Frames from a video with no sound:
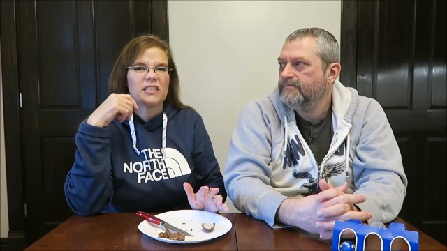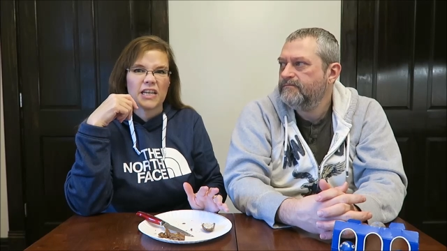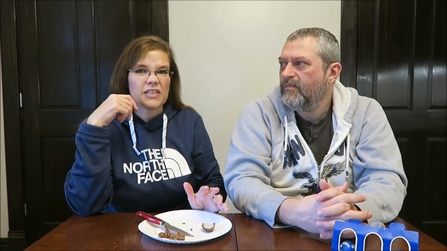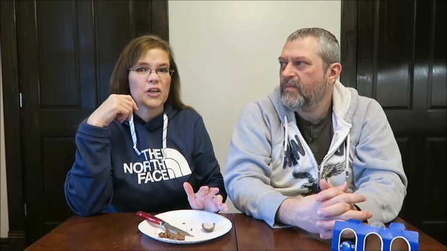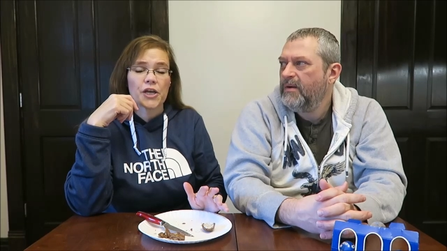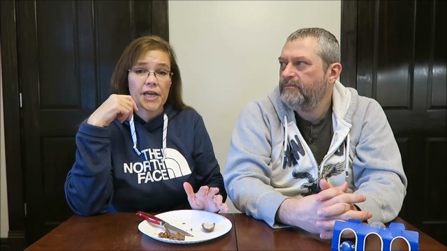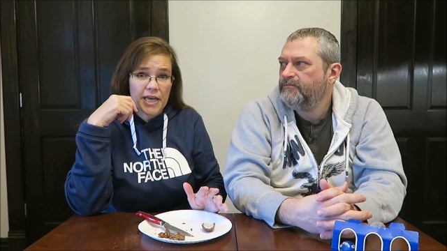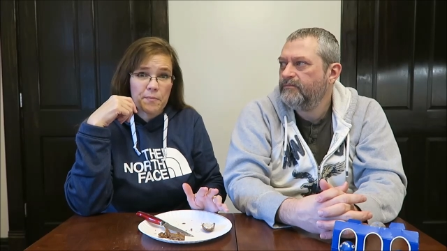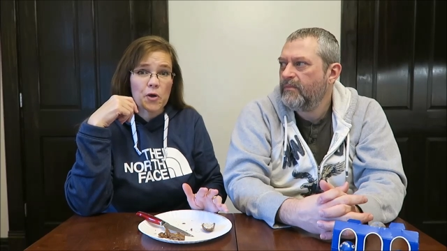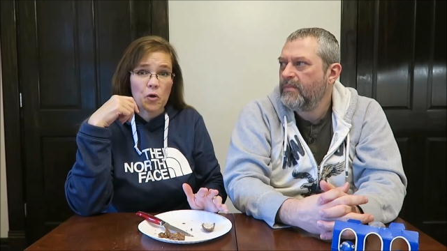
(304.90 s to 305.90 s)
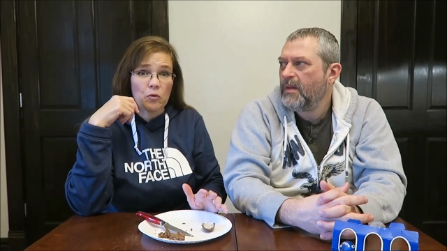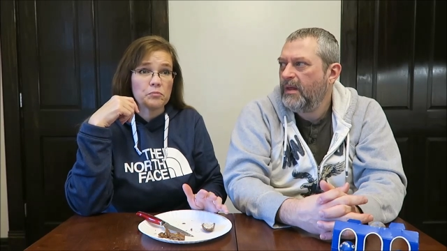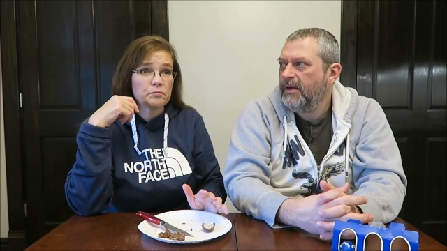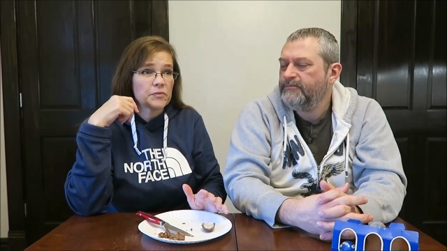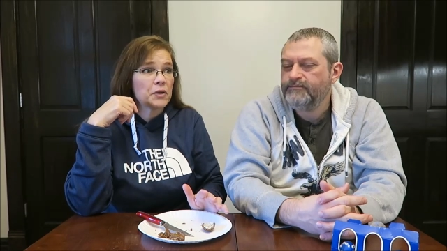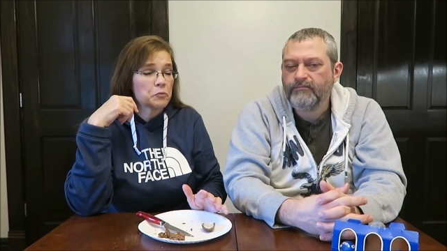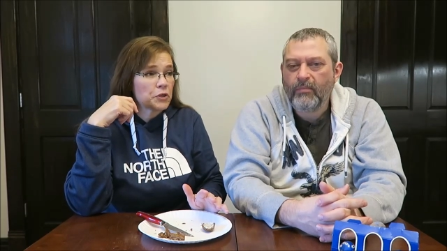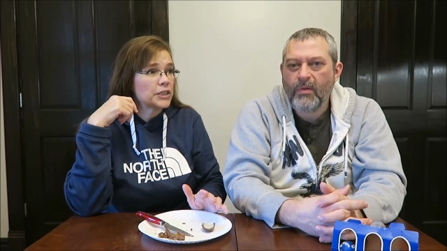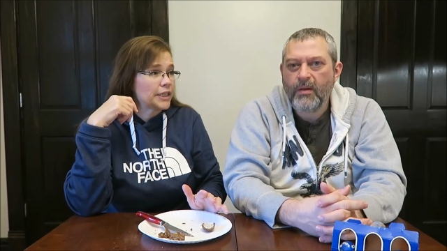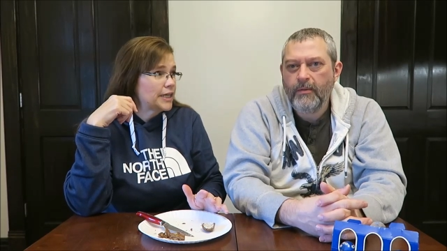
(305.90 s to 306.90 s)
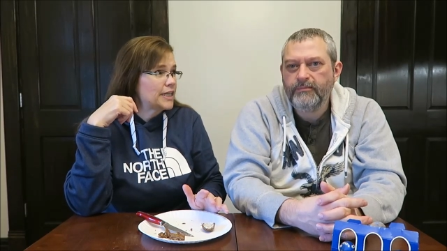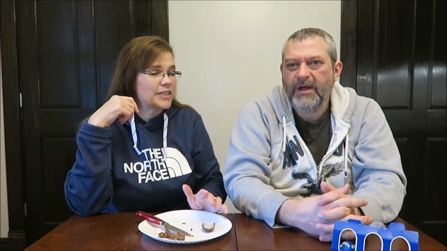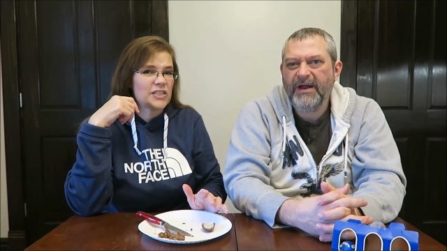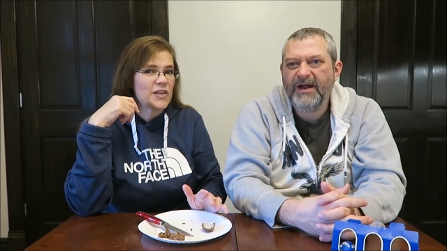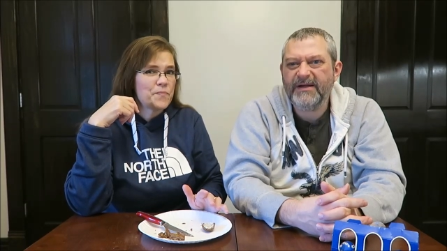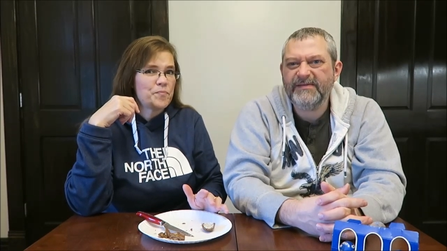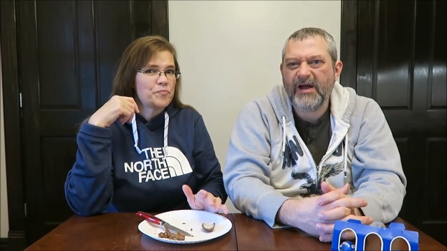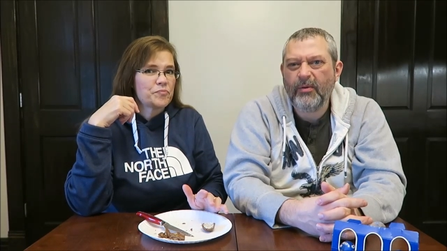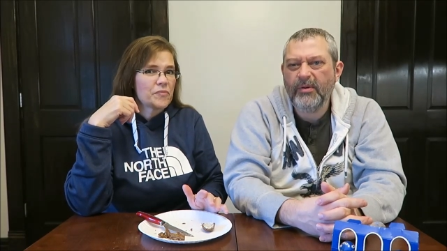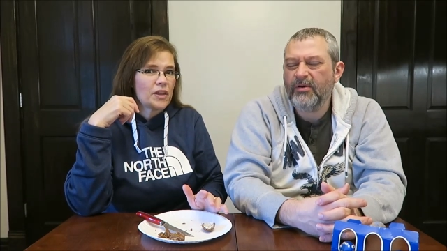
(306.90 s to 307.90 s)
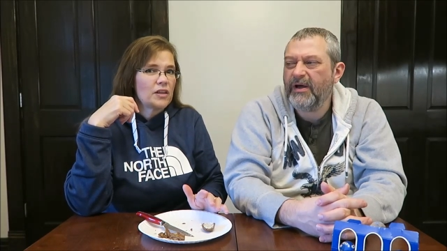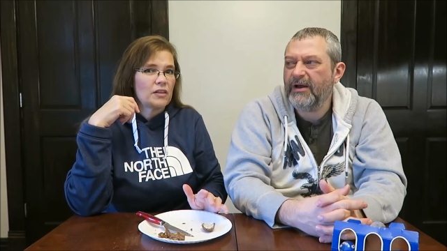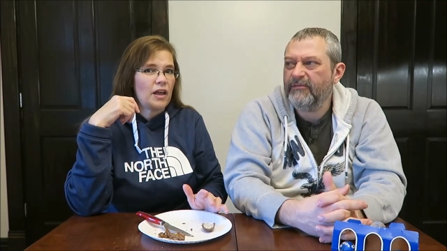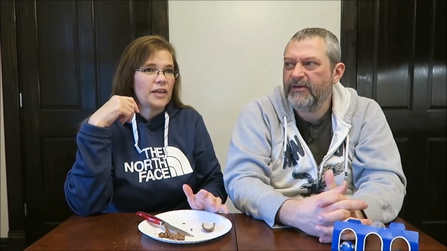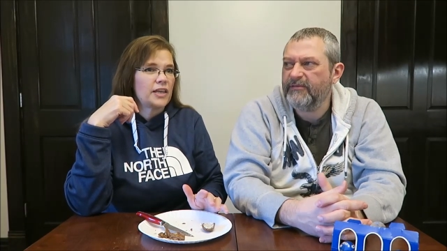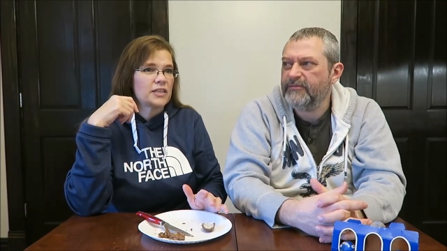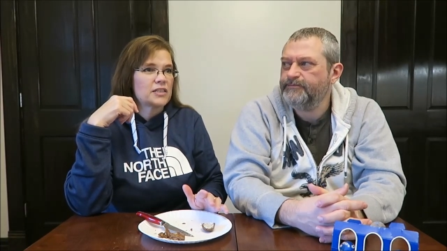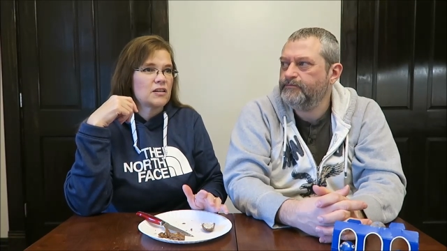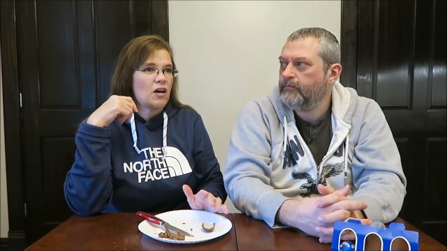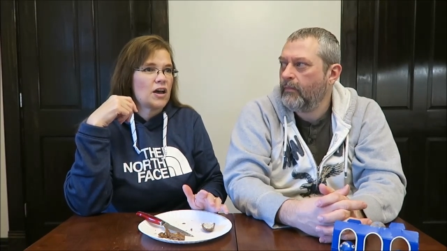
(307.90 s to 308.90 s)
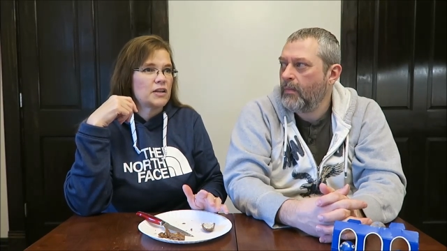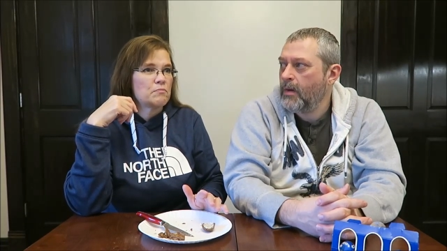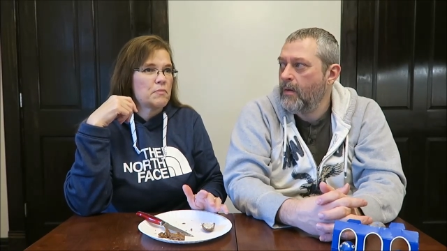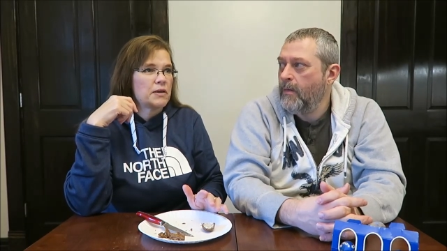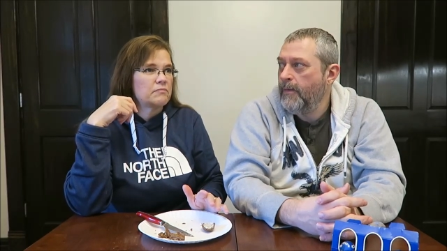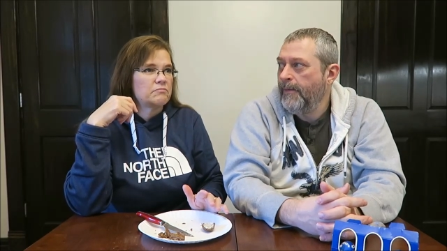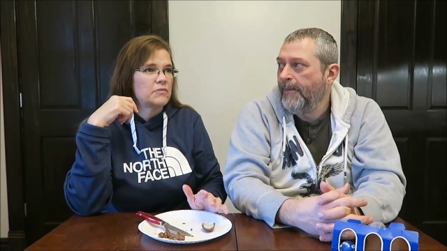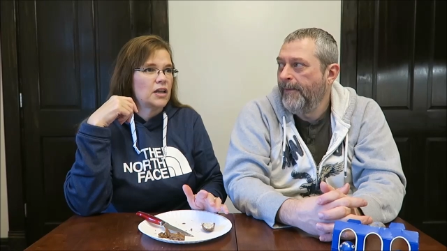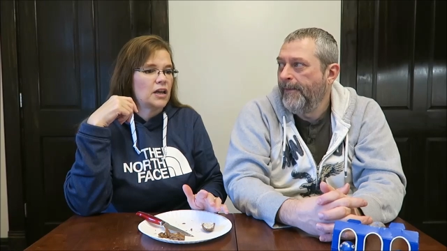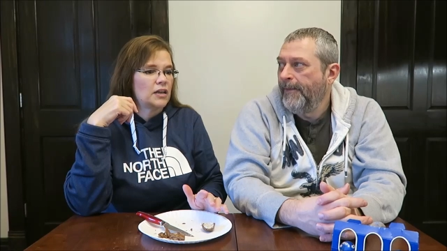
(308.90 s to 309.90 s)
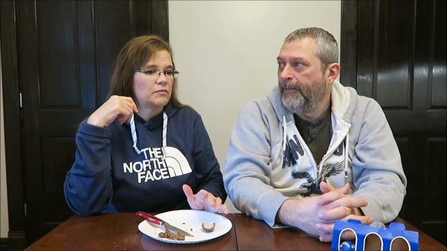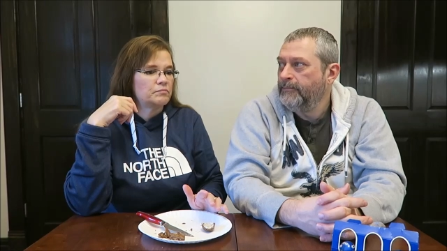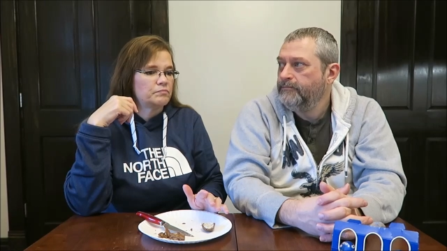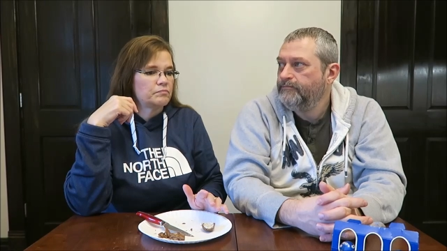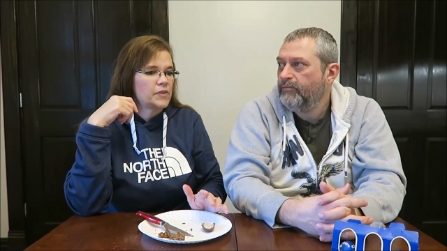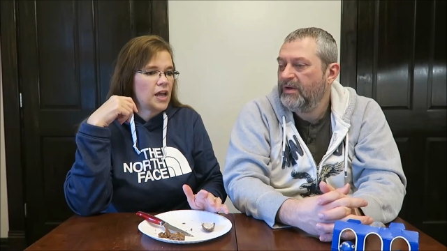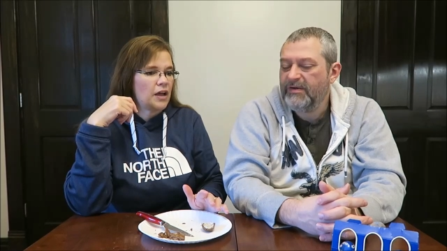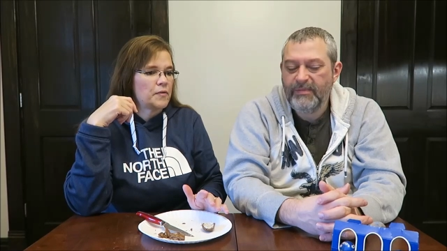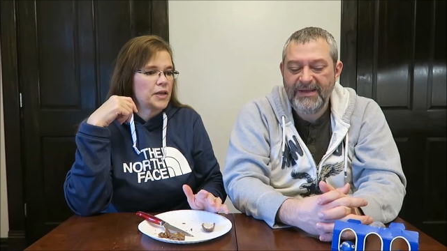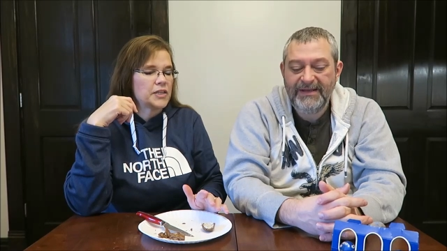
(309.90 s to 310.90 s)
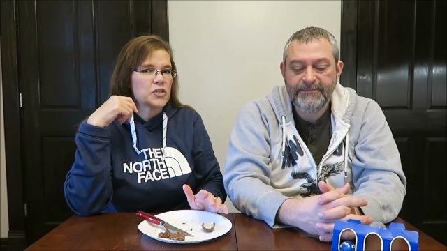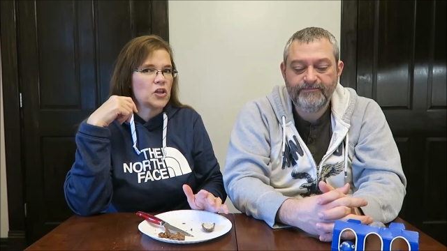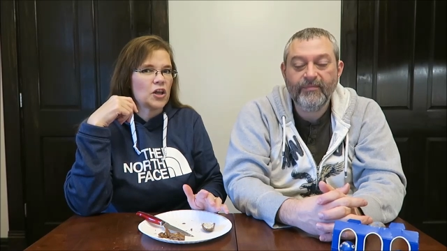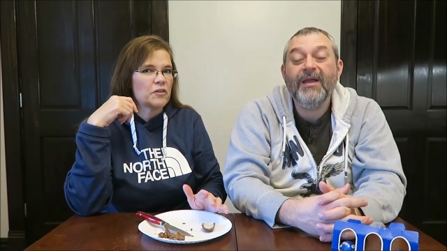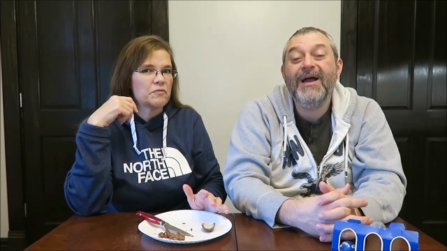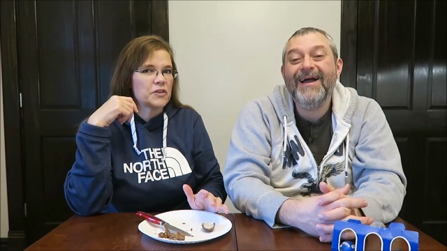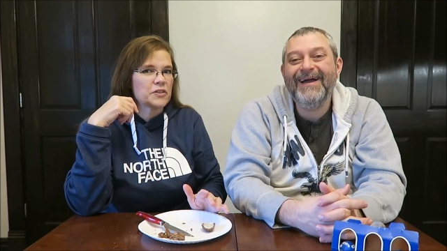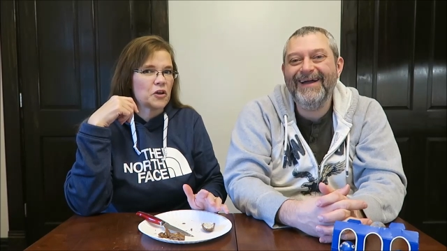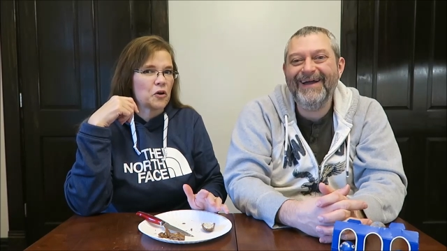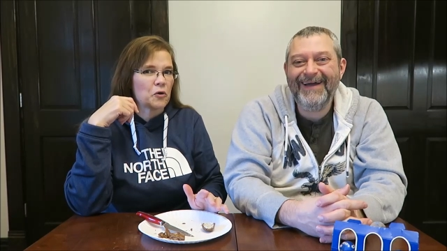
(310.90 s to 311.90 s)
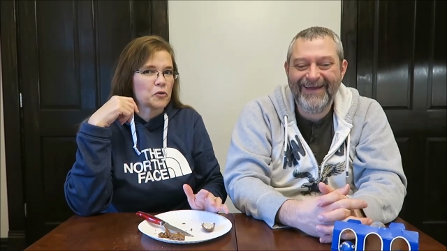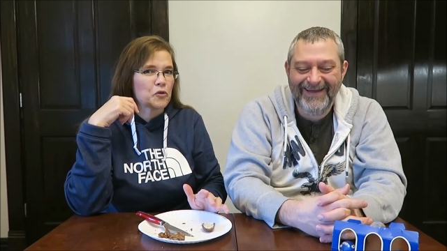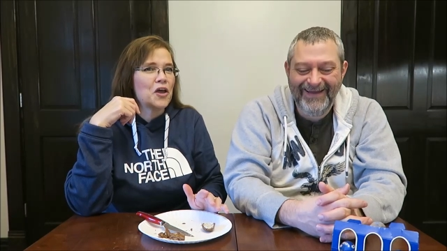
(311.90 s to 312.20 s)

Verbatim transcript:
Speaker 1: tastes like a chemical. Yeah. It really, it's kind of got a sour milk kind like of it's not. Um, yeah, it's not of this earth.